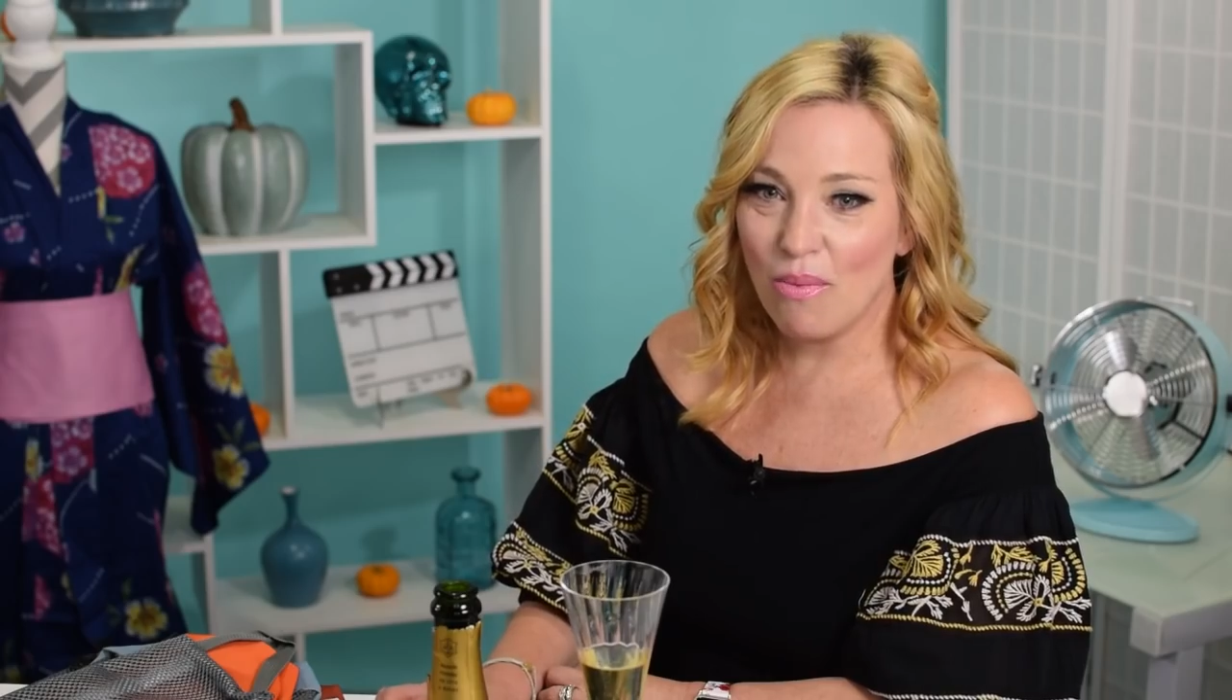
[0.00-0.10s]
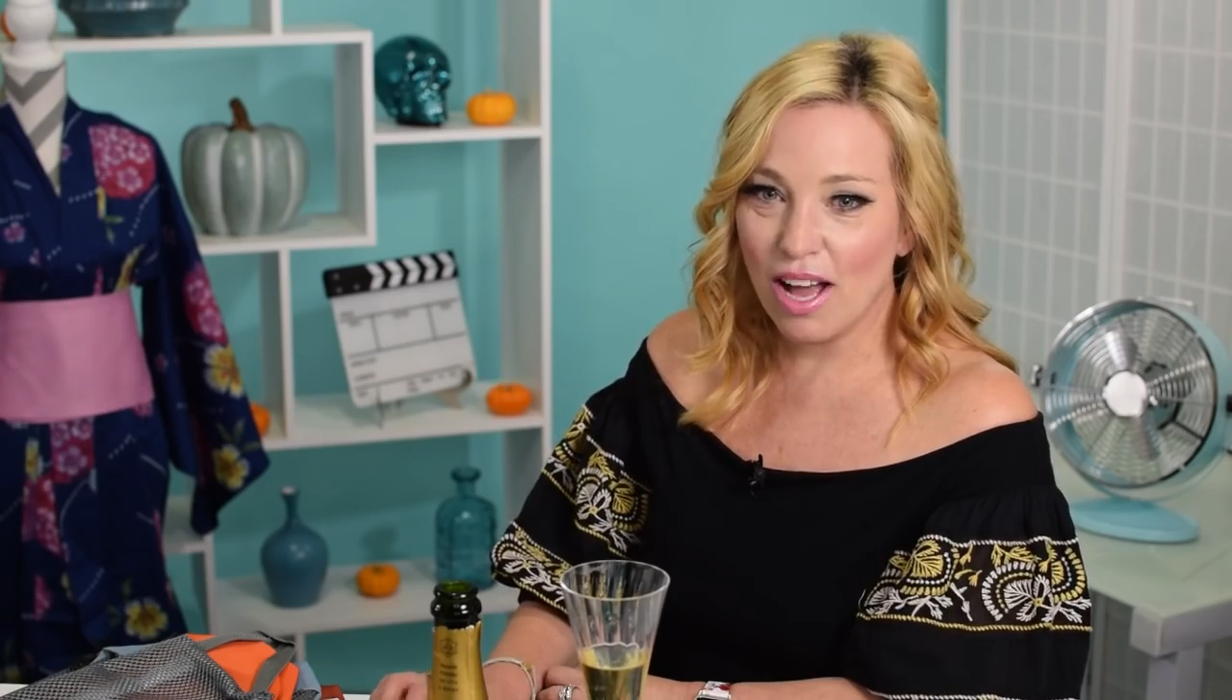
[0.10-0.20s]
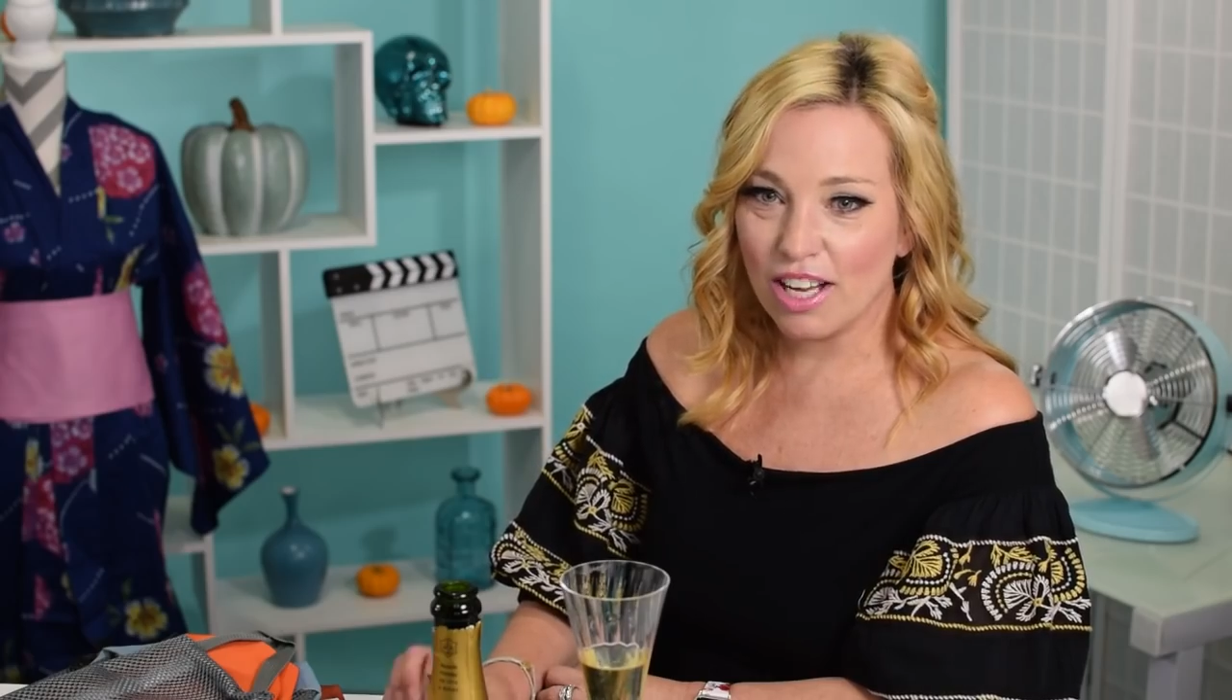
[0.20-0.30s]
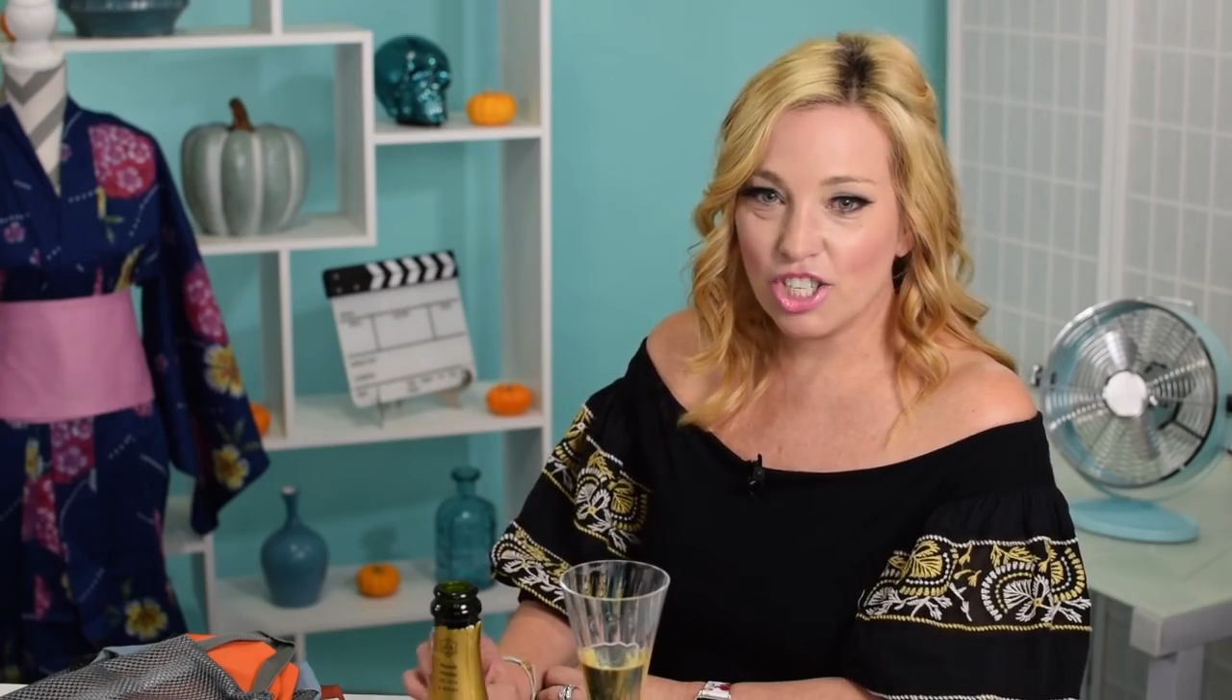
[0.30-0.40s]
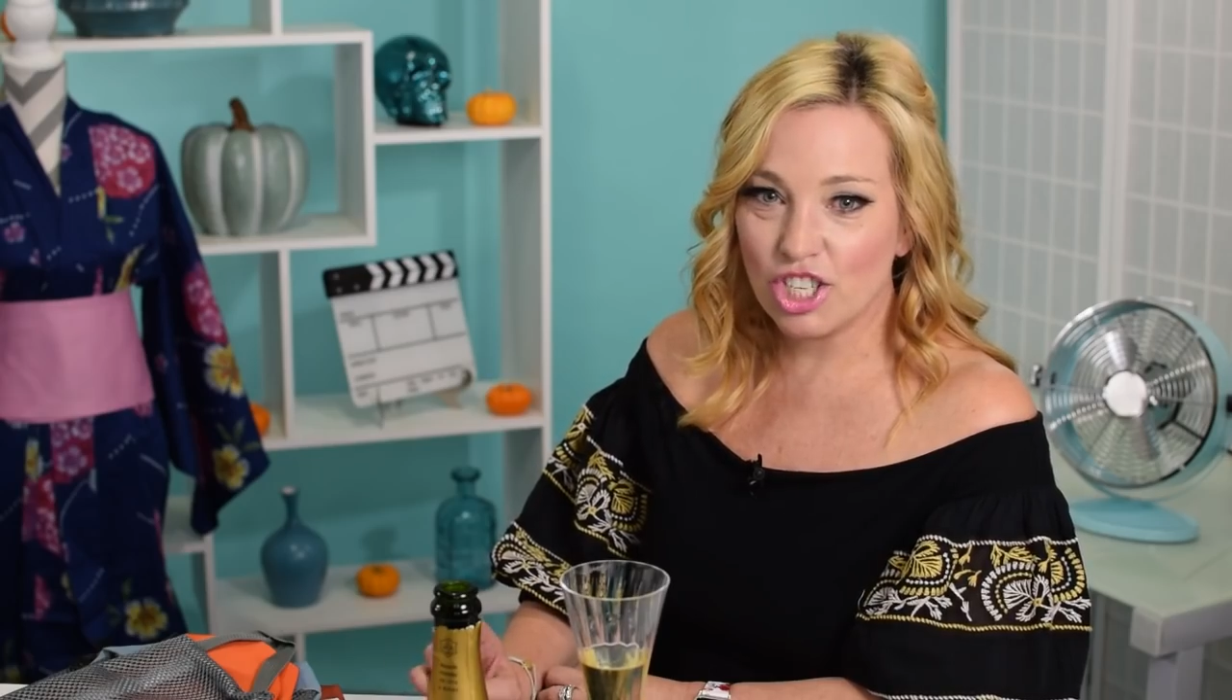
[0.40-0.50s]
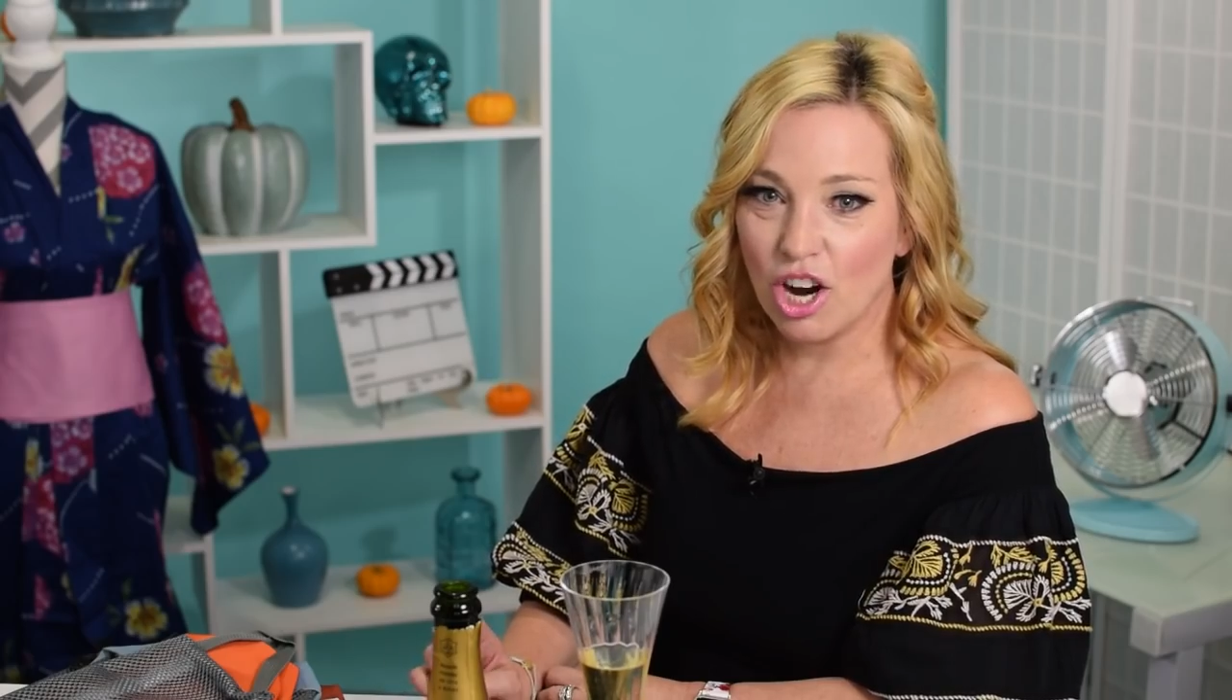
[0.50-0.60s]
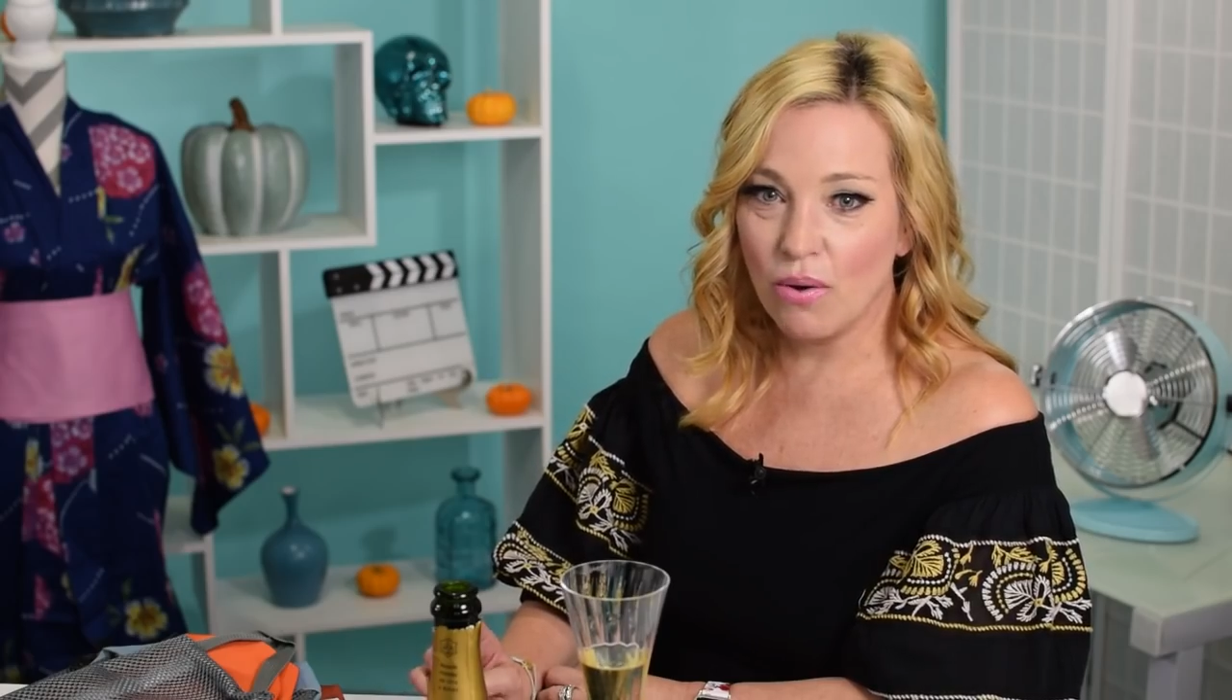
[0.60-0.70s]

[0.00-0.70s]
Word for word: much.